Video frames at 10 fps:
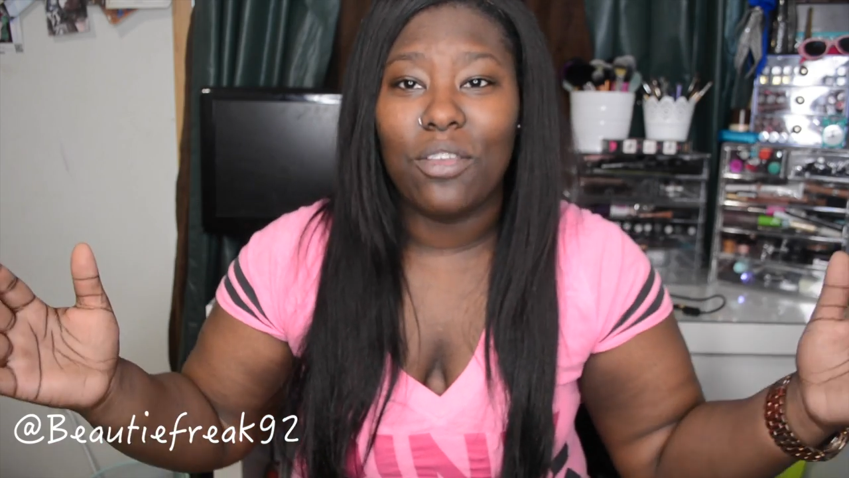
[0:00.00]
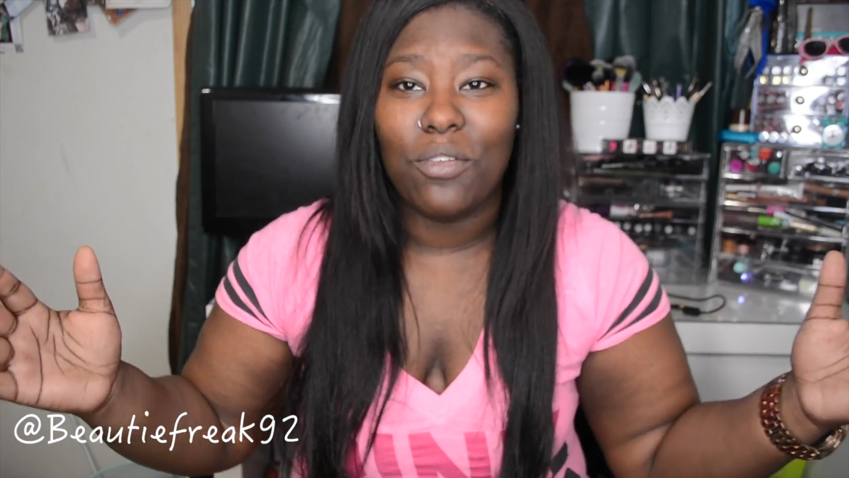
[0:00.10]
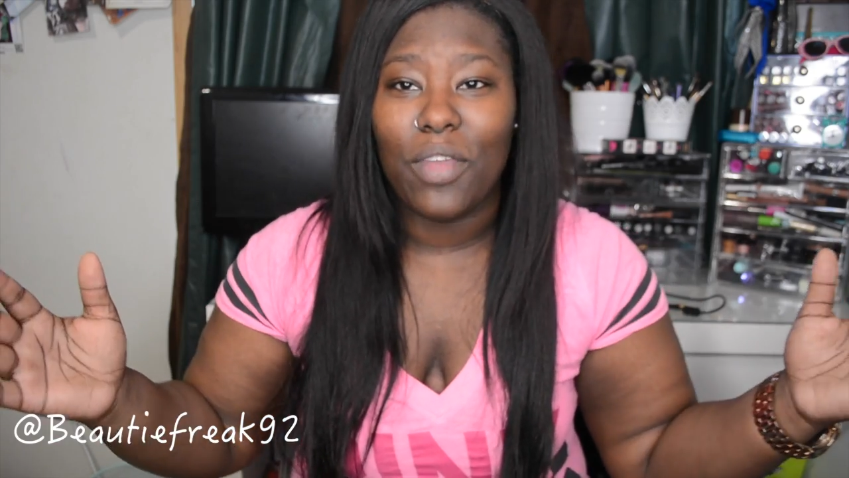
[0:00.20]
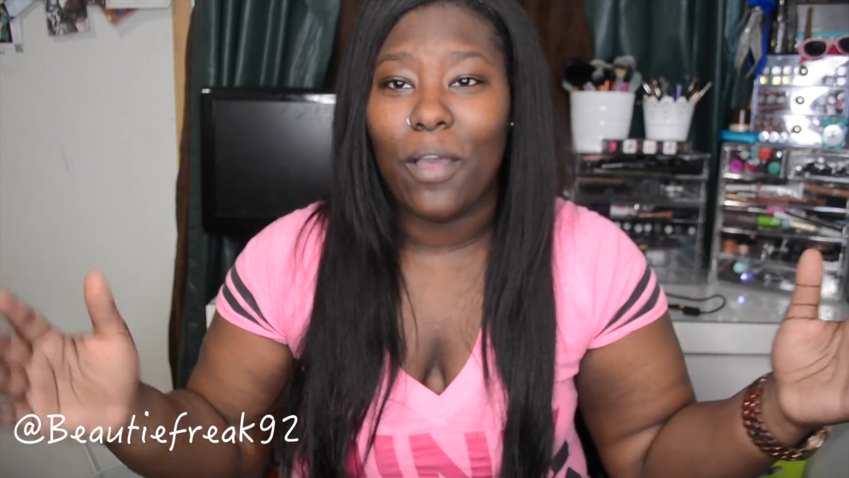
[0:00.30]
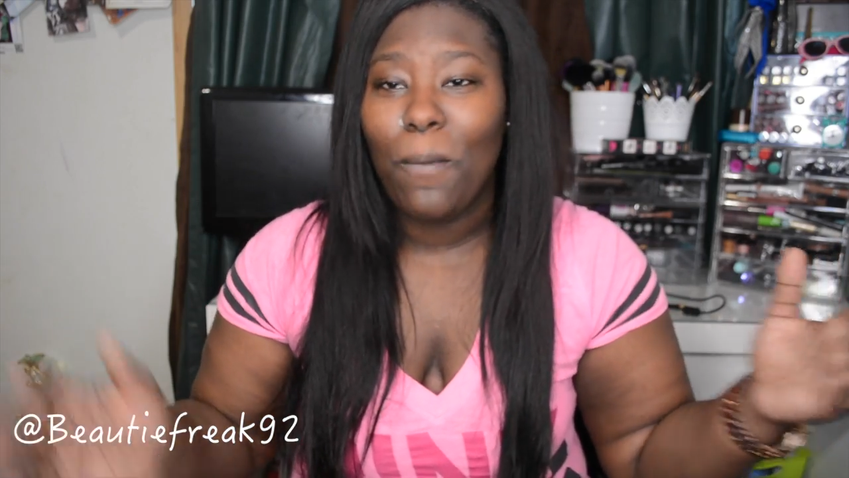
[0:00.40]

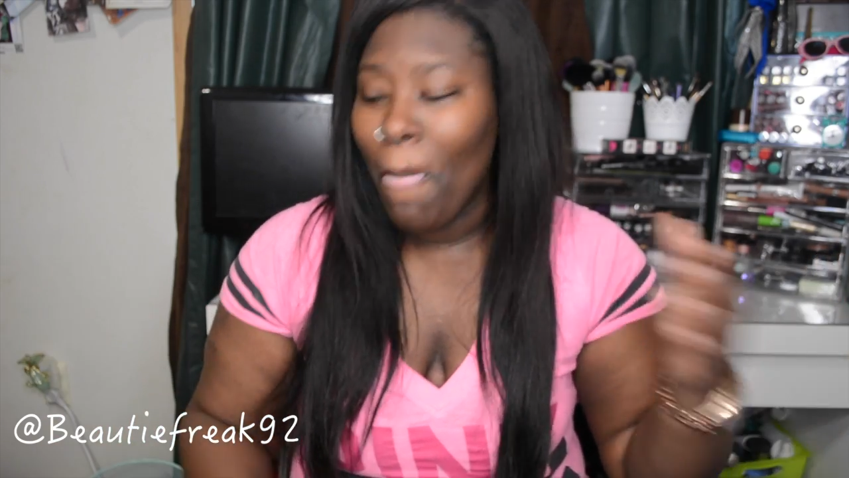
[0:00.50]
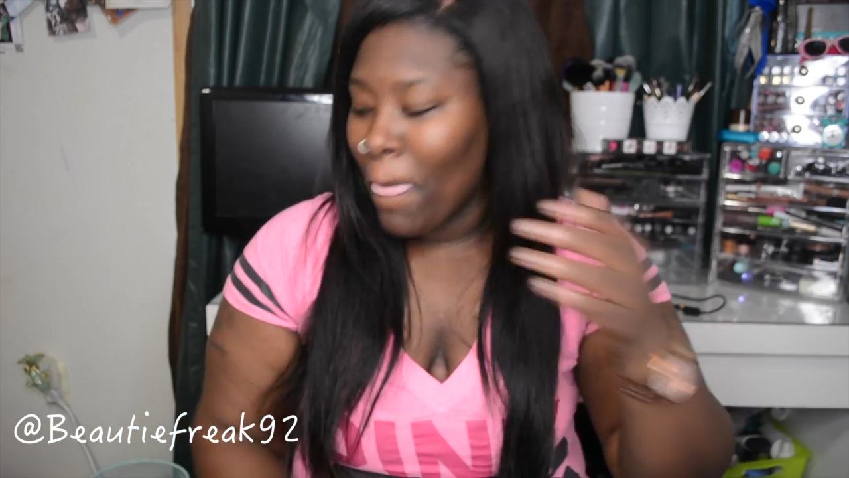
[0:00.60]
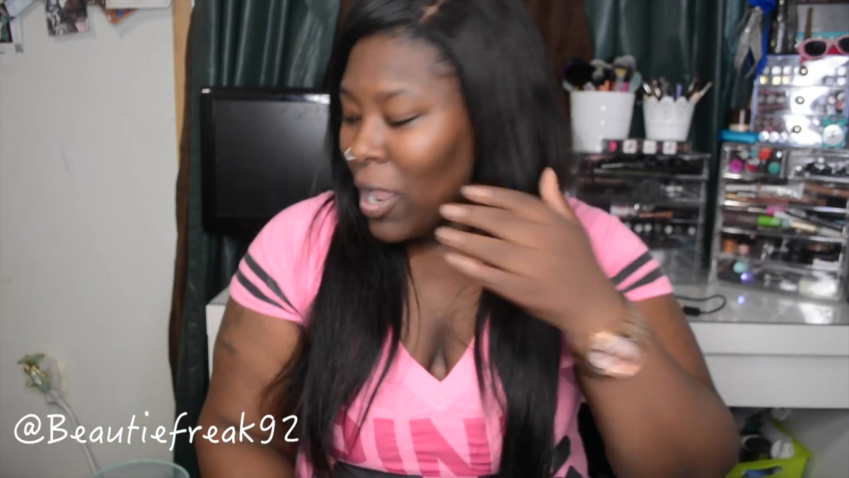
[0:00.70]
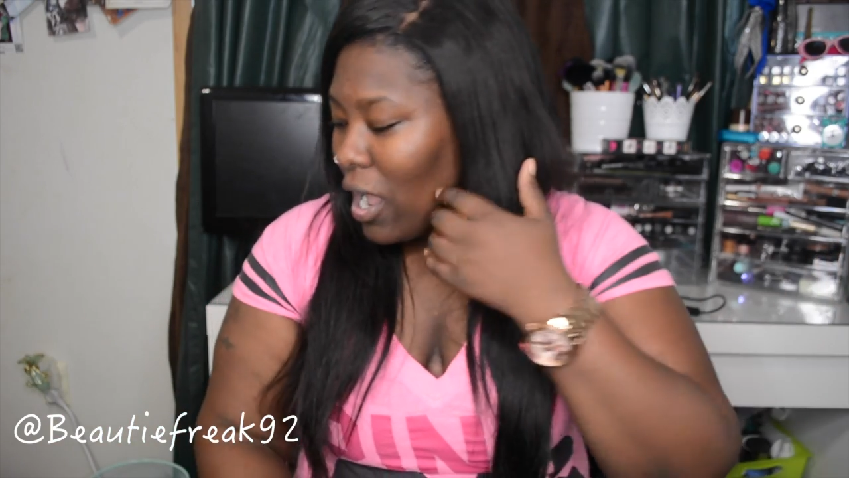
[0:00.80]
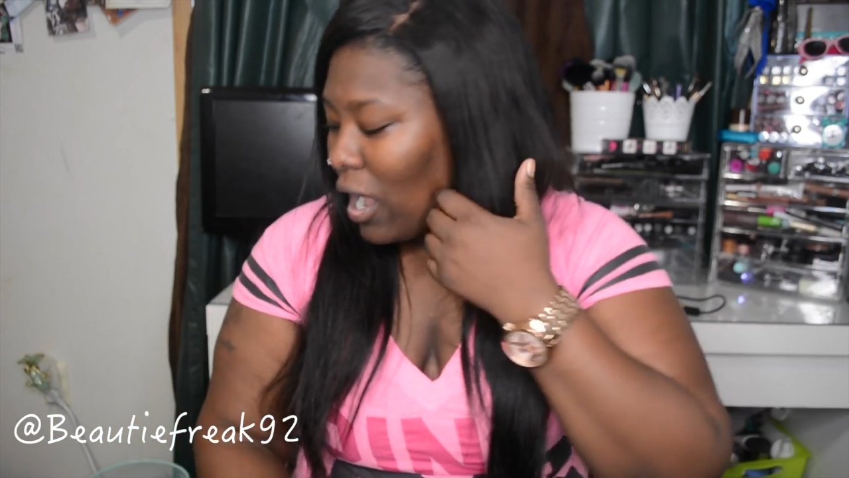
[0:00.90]
you know.
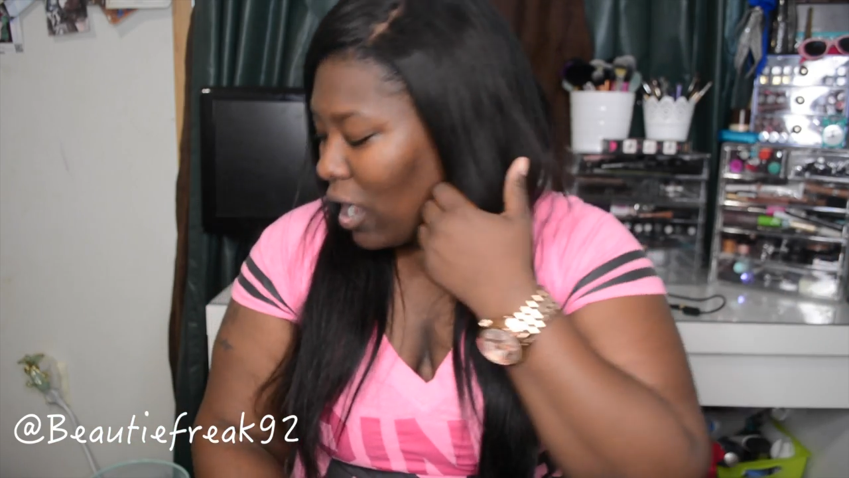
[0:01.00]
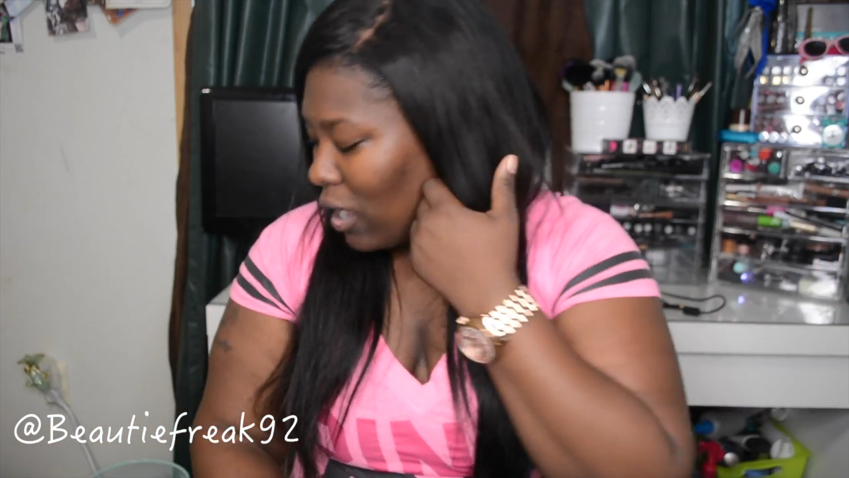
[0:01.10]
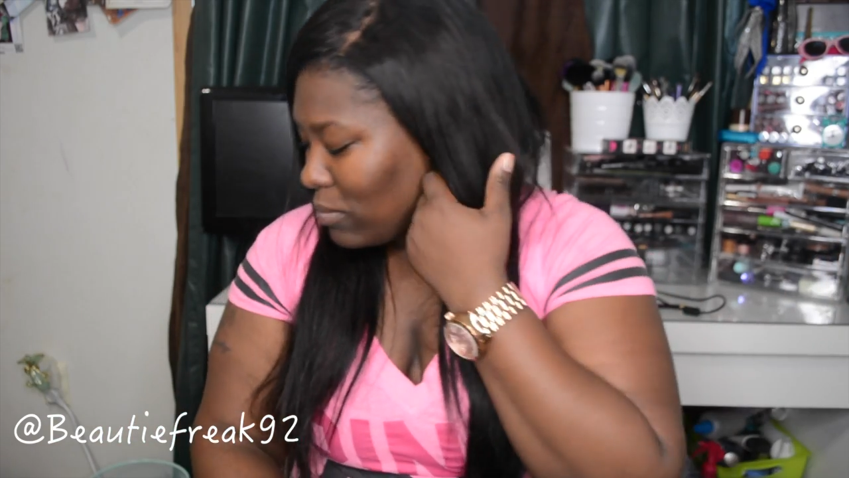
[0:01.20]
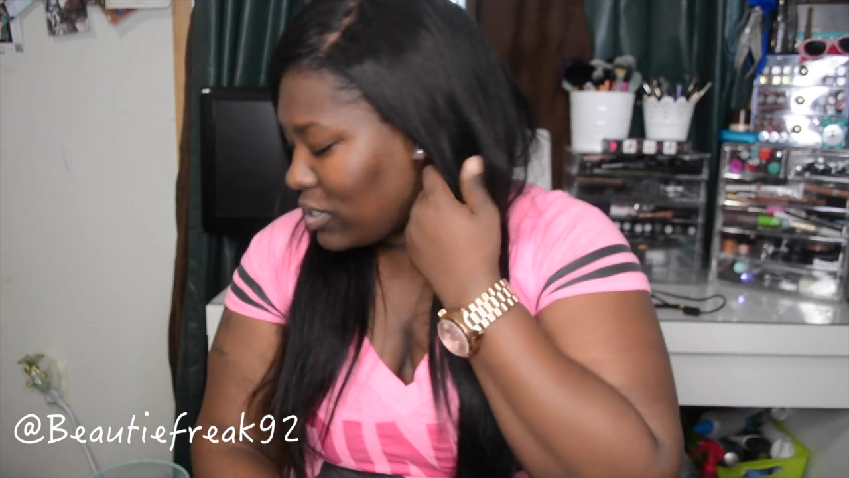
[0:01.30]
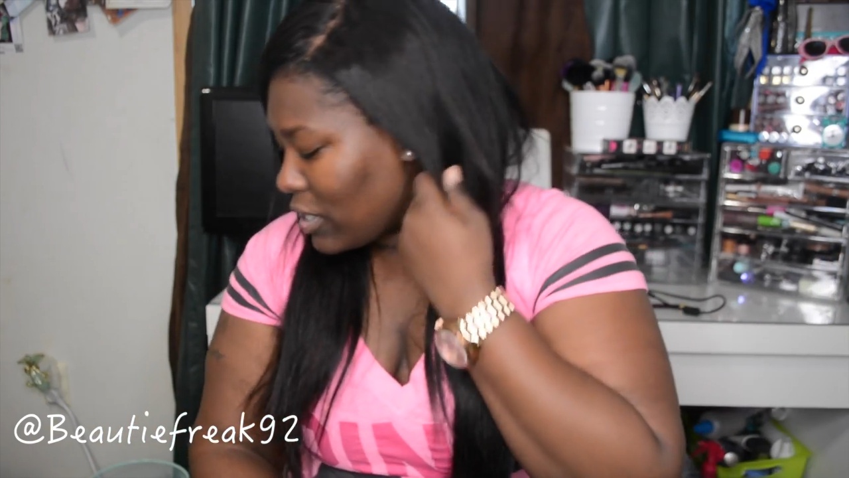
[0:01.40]

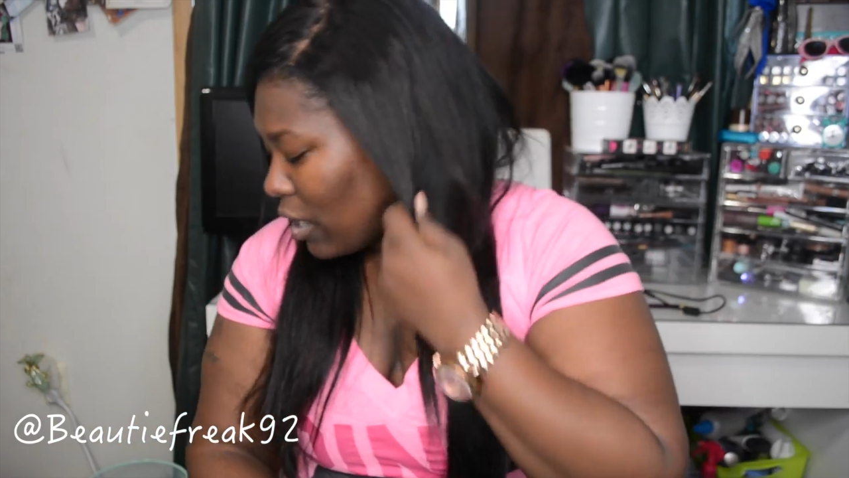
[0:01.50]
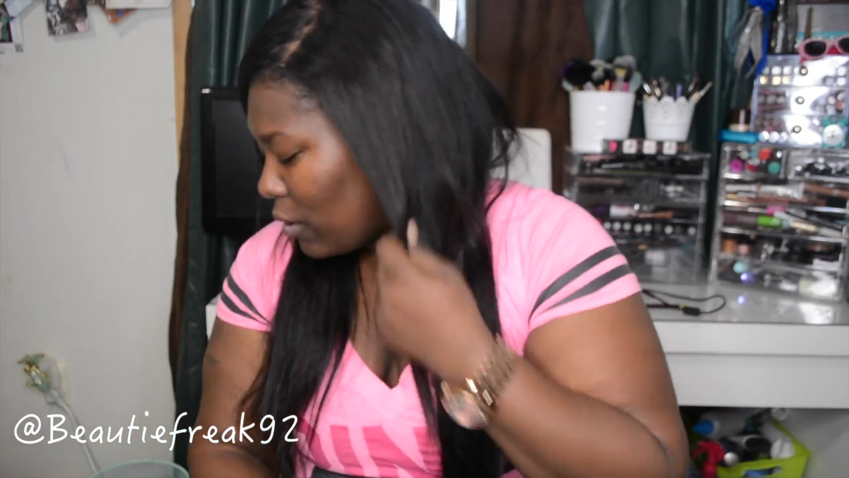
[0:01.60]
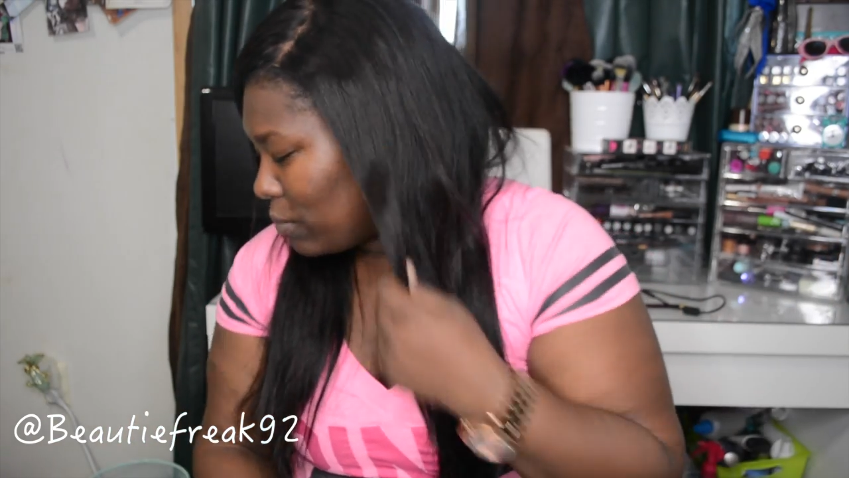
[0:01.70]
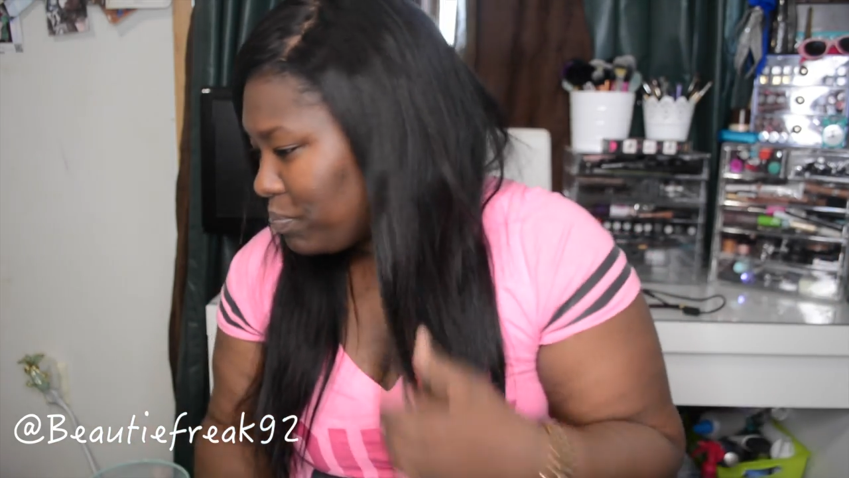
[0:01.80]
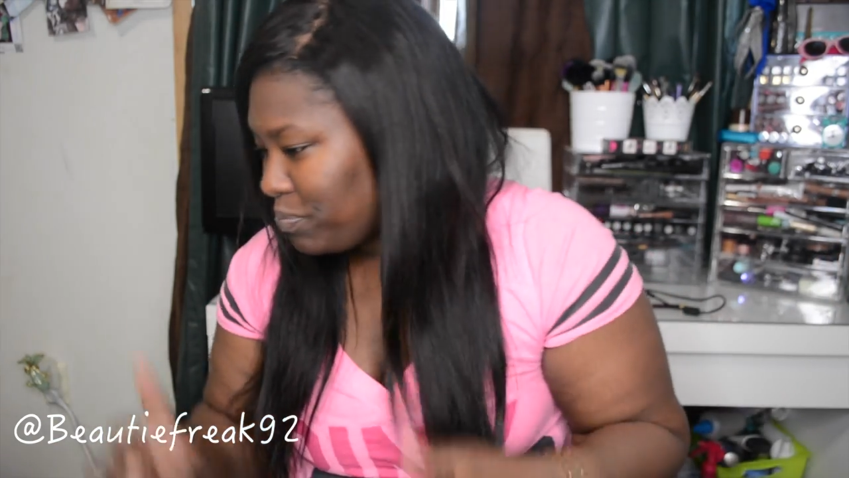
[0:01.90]
Um,
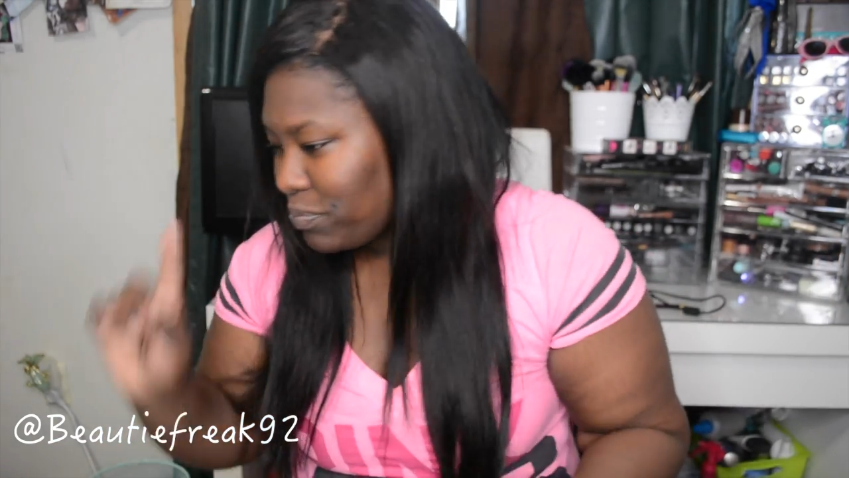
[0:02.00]
so